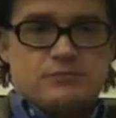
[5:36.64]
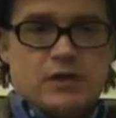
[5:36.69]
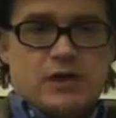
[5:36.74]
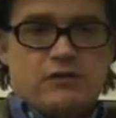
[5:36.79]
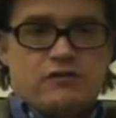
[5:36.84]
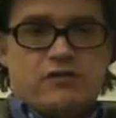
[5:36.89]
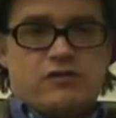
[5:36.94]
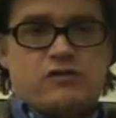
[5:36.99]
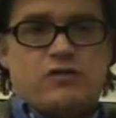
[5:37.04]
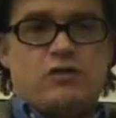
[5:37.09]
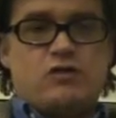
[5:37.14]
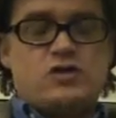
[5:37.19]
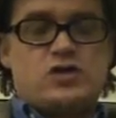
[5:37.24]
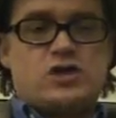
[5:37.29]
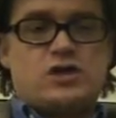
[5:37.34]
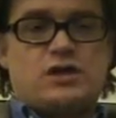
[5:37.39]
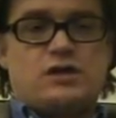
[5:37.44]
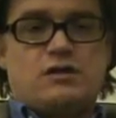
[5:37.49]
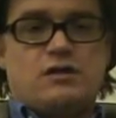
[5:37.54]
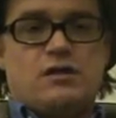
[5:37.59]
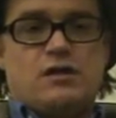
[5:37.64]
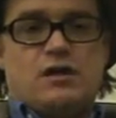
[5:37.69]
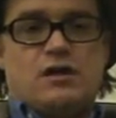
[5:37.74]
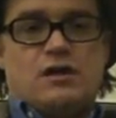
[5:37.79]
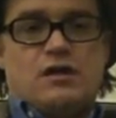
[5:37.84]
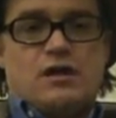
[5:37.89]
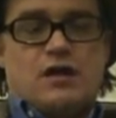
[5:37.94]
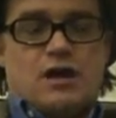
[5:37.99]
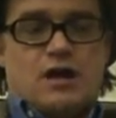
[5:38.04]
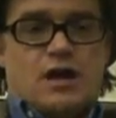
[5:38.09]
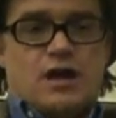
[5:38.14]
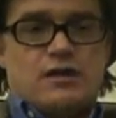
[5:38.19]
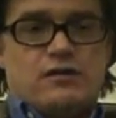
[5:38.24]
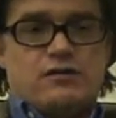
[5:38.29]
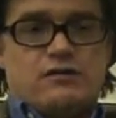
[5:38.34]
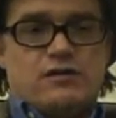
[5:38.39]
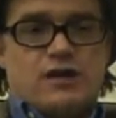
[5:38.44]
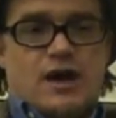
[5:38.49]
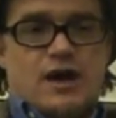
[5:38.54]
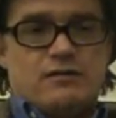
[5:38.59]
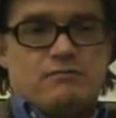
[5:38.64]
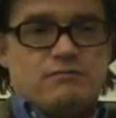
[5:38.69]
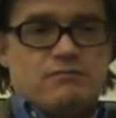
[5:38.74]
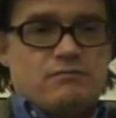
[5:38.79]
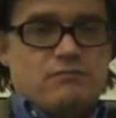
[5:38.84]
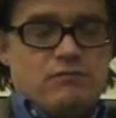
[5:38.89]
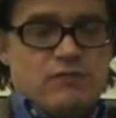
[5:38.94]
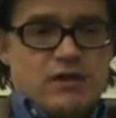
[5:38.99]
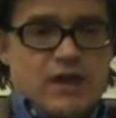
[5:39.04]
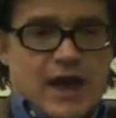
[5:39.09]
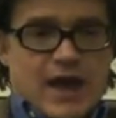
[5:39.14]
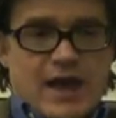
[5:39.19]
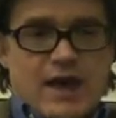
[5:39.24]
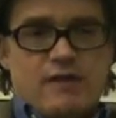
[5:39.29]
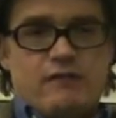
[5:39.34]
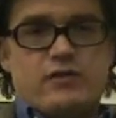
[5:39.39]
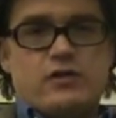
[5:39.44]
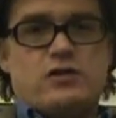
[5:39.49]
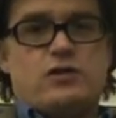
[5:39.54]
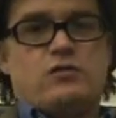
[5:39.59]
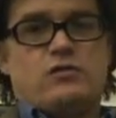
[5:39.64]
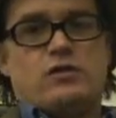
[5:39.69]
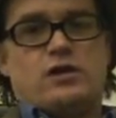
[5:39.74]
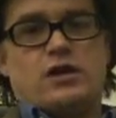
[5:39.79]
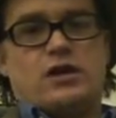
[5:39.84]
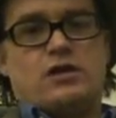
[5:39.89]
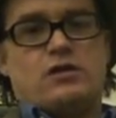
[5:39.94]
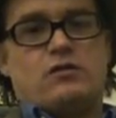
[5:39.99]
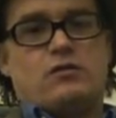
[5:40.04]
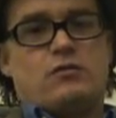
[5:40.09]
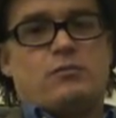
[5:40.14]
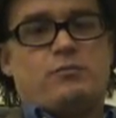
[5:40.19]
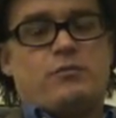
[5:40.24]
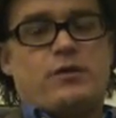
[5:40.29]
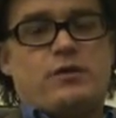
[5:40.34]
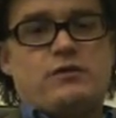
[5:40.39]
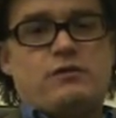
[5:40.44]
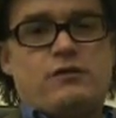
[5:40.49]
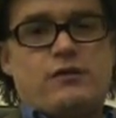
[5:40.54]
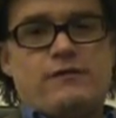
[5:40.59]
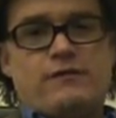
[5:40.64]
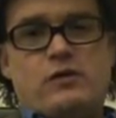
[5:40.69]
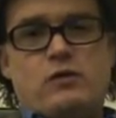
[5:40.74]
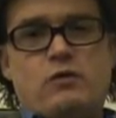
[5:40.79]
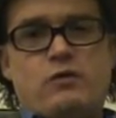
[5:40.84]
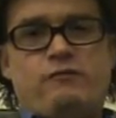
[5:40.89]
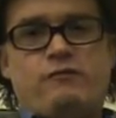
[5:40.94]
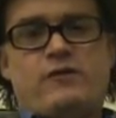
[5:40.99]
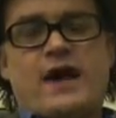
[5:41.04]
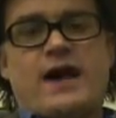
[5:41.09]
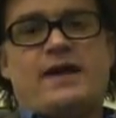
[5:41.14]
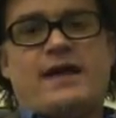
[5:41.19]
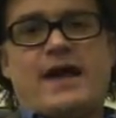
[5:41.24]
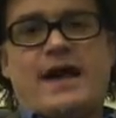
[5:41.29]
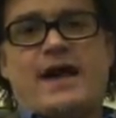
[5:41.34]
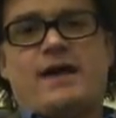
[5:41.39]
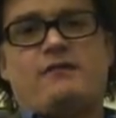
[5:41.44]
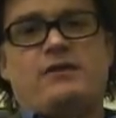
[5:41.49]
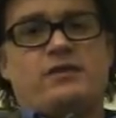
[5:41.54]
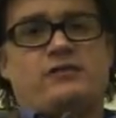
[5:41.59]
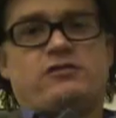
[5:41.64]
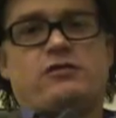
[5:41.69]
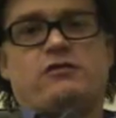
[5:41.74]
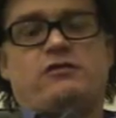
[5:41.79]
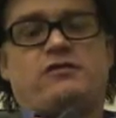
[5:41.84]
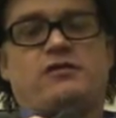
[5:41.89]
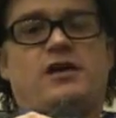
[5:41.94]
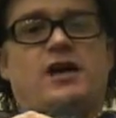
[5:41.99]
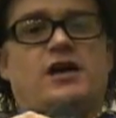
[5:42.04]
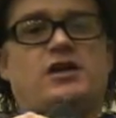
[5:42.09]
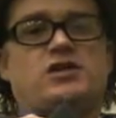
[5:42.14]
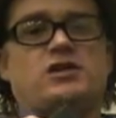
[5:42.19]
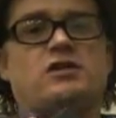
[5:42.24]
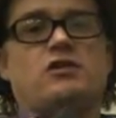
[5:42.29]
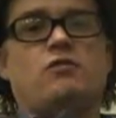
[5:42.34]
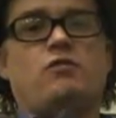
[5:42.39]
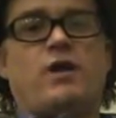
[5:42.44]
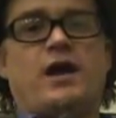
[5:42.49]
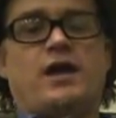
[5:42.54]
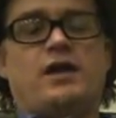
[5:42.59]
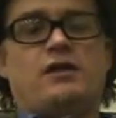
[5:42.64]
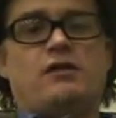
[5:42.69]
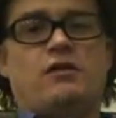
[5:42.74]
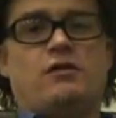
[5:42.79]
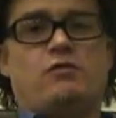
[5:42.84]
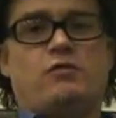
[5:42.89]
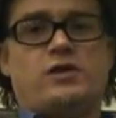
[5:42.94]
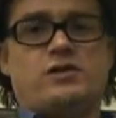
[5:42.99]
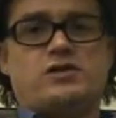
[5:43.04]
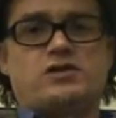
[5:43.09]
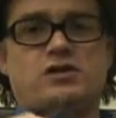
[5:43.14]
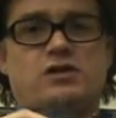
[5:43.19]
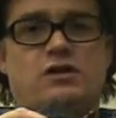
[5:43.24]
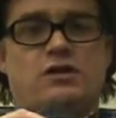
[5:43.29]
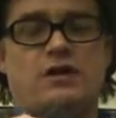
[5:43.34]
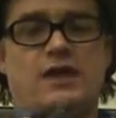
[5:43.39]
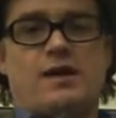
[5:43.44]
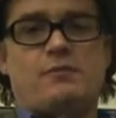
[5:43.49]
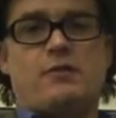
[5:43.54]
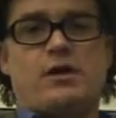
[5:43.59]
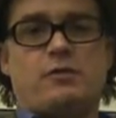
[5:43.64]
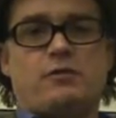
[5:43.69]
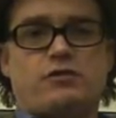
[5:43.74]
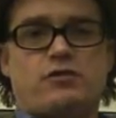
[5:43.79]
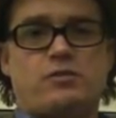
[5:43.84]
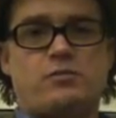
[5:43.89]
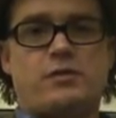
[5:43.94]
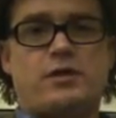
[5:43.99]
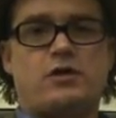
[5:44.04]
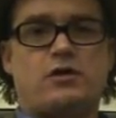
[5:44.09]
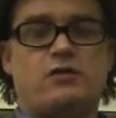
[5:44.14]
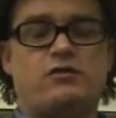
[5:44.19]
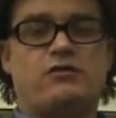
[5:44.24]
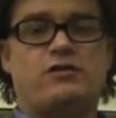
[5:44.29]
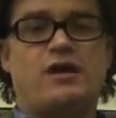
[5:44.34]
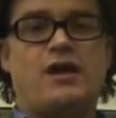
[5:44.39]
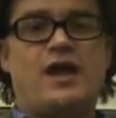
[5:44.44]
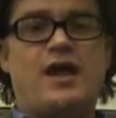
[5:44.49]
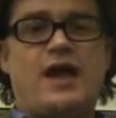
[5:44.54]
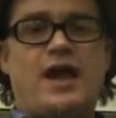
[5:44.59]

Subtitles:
institution does not have a union, but you've got to have an association, a way in which to collaborate with your peers.